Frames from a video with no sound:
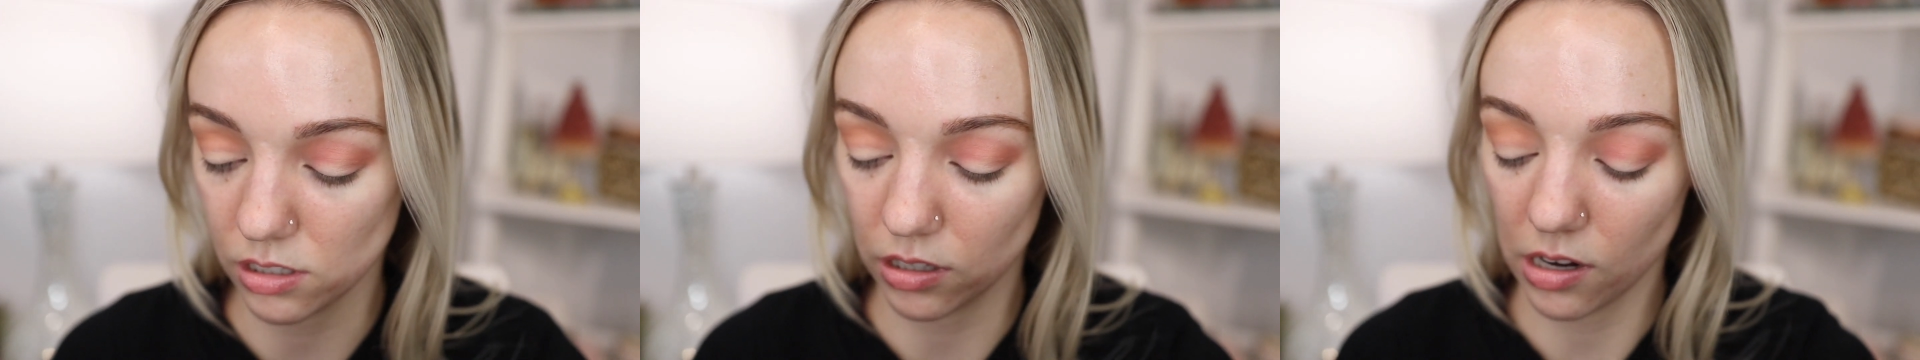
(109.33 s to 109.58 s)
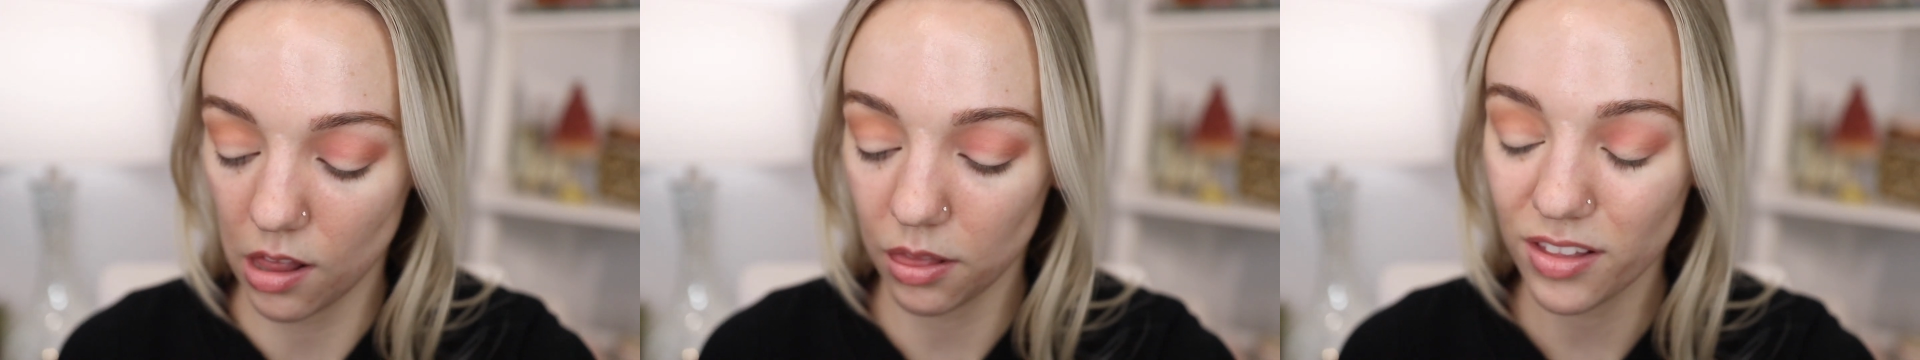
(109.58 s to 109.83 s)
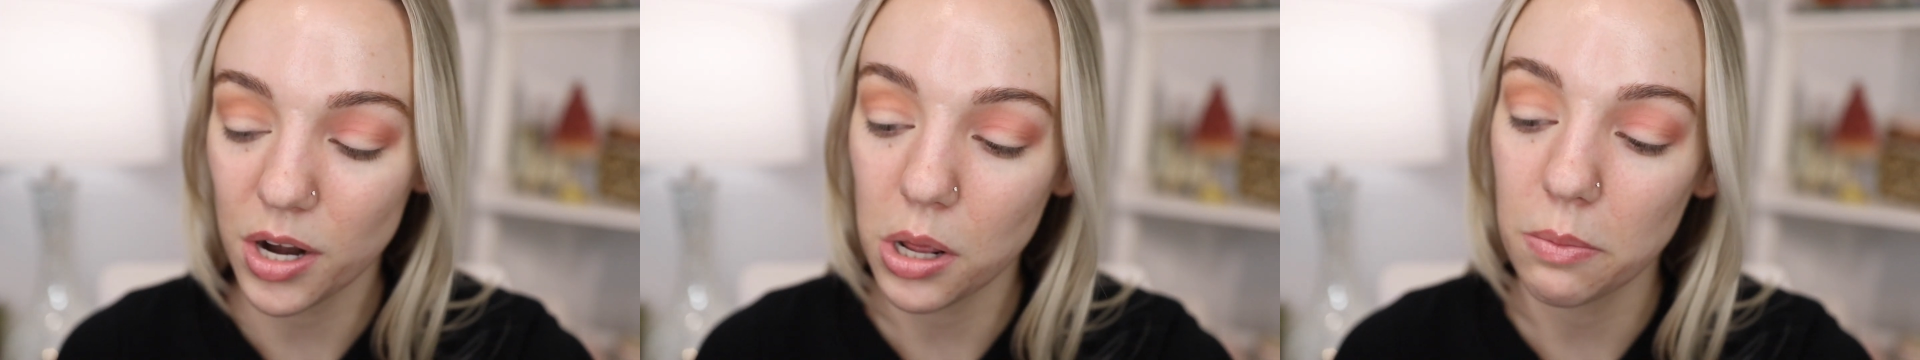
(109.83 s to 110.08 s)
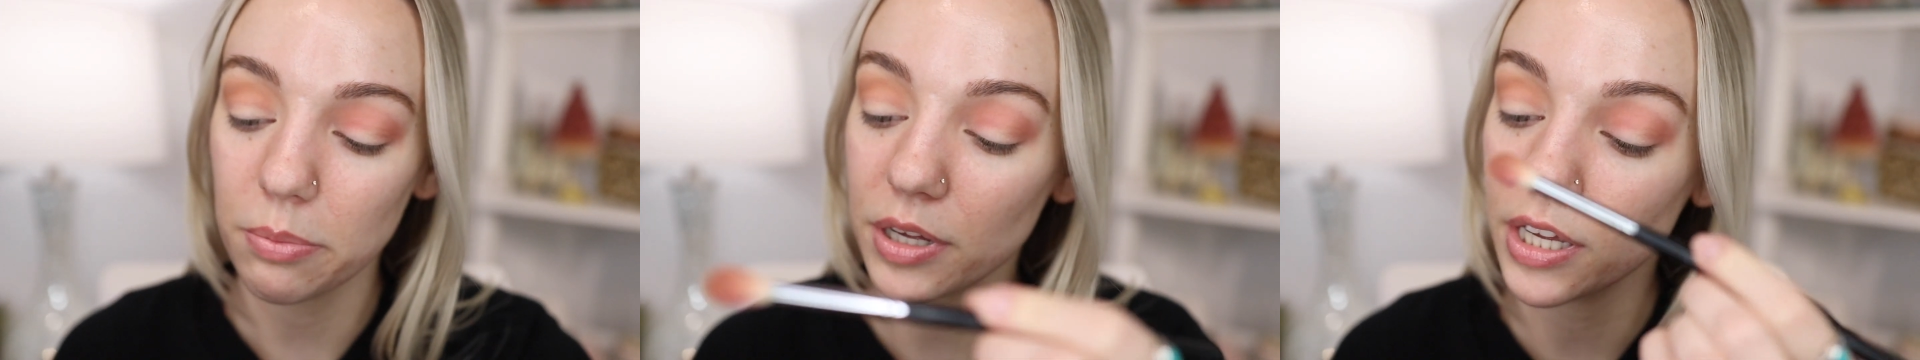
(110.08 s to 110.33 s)
looking a
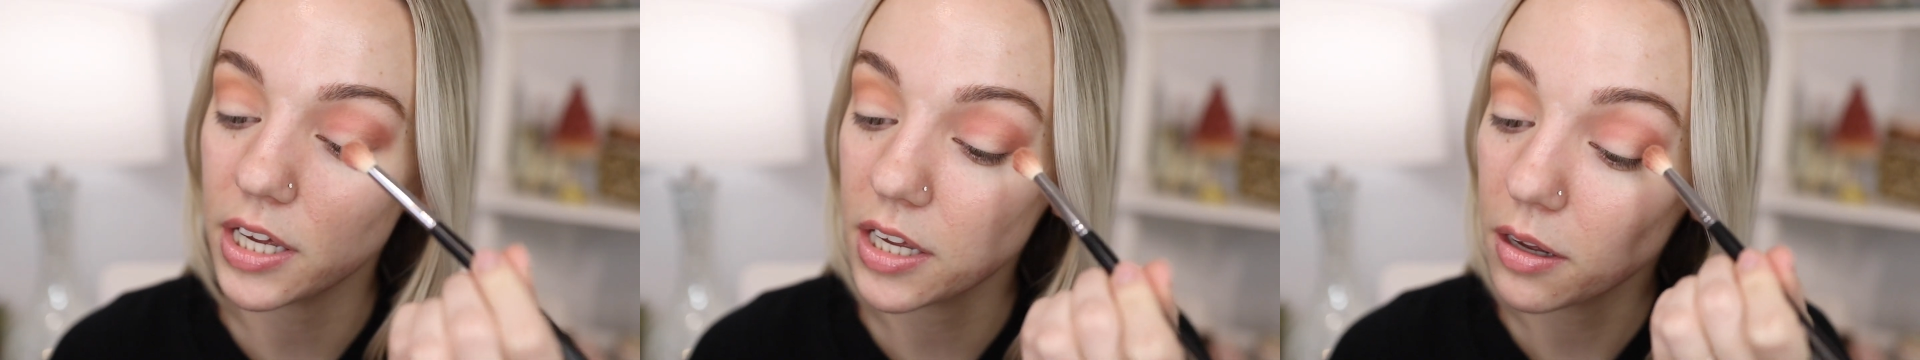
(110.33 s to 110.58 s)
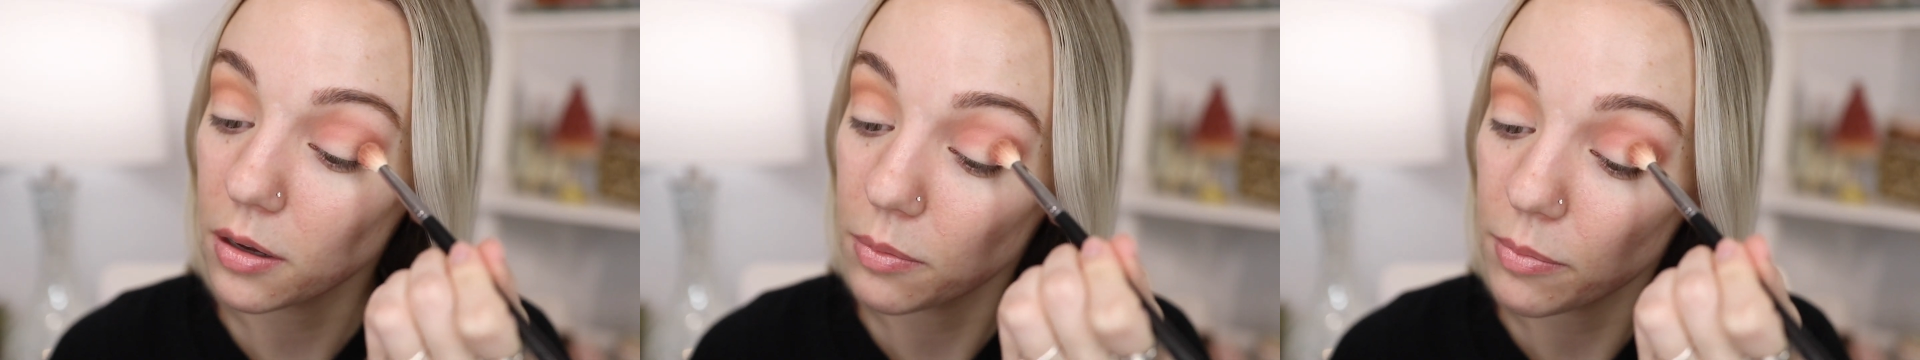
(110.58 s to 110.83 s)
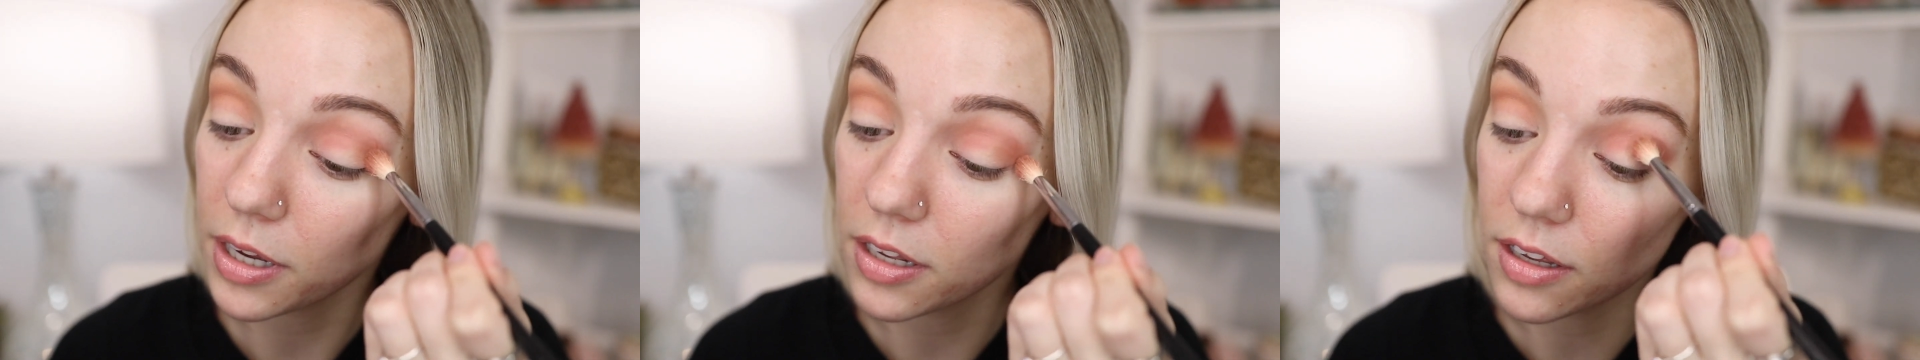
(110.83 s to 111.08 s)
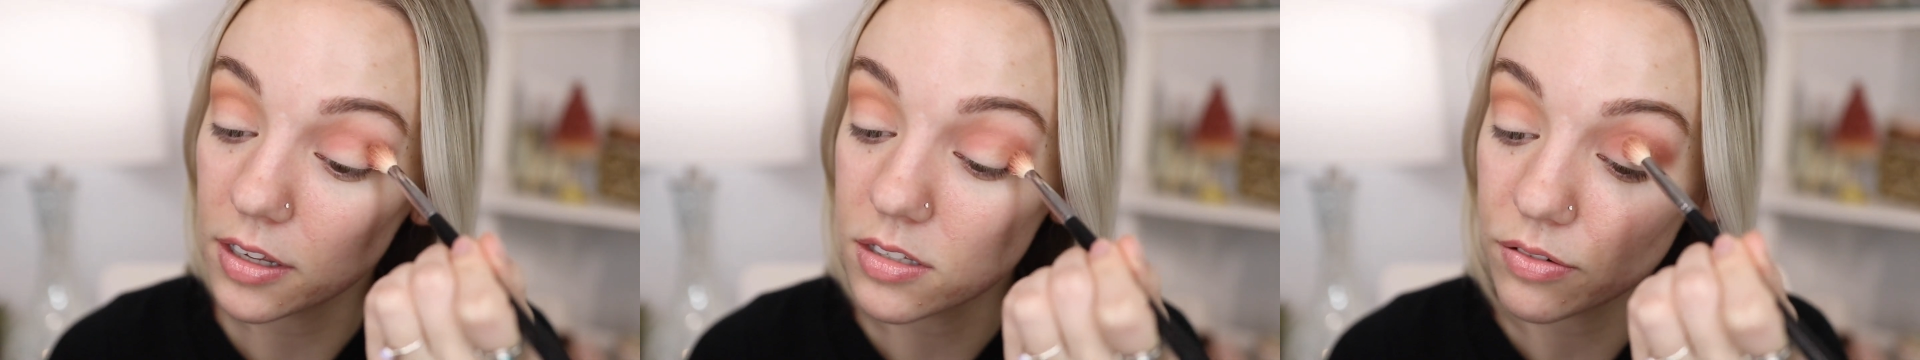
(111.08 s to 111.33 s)
little pink,
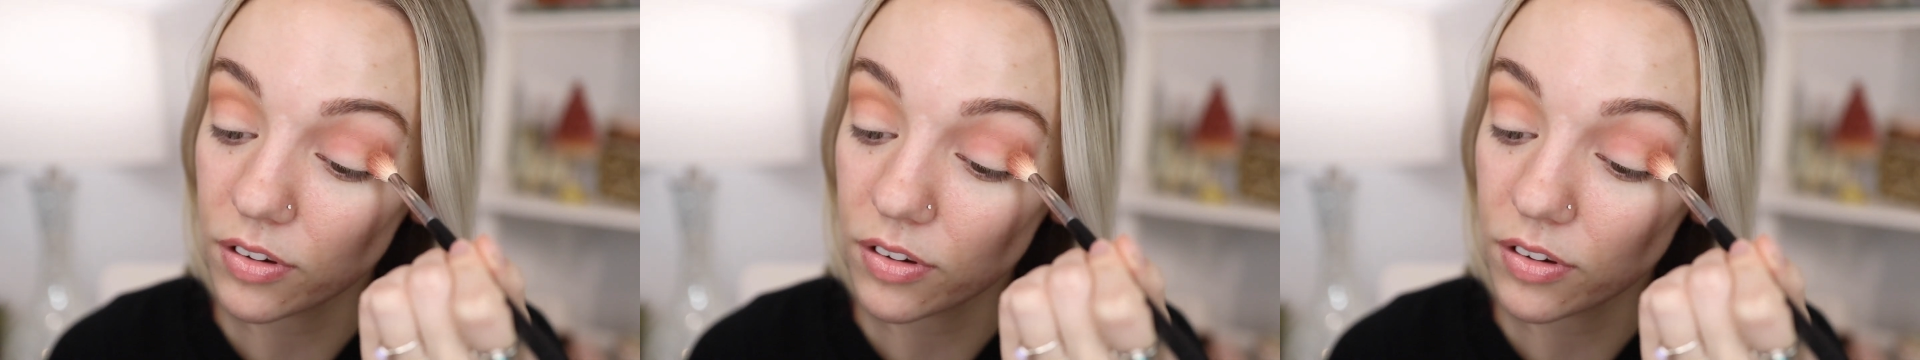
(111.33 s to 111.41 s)
but it's